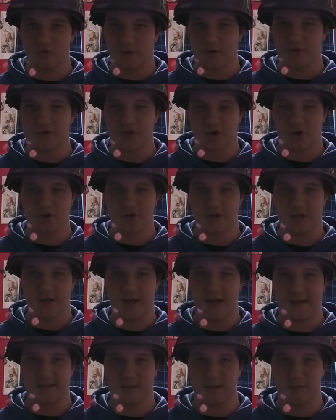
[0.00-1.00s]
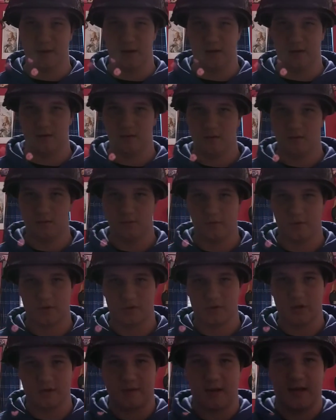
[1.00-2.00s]
sergeant hat to me. Which
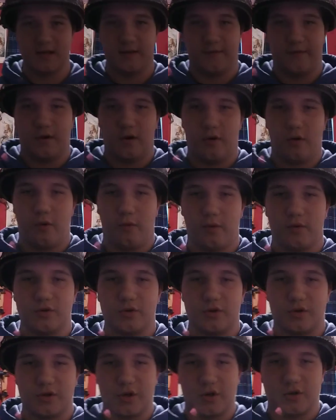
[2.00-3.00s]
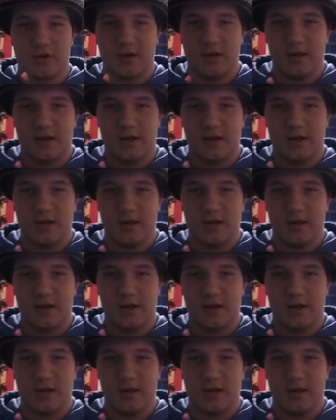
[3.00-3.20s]
trust me guys, if you don't know what a drill sergeant